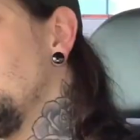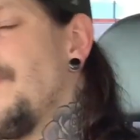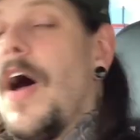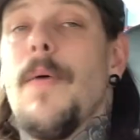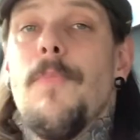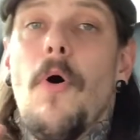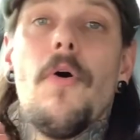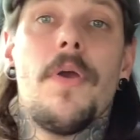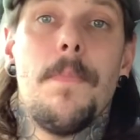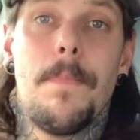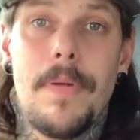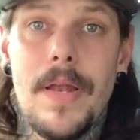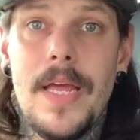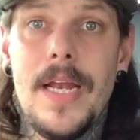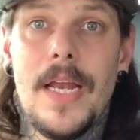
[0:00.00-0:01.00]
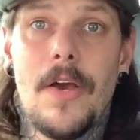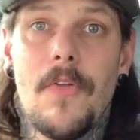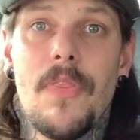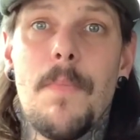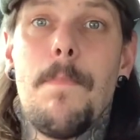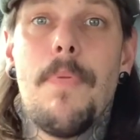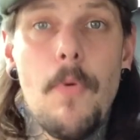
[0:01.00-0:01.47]
that I'm not completely on
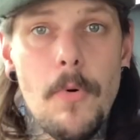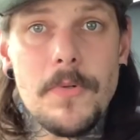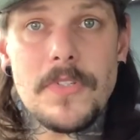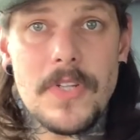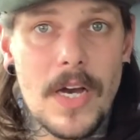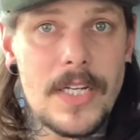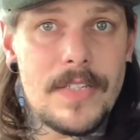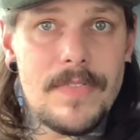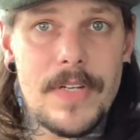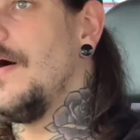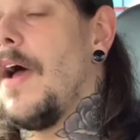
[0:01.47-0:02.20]
the bought side of it.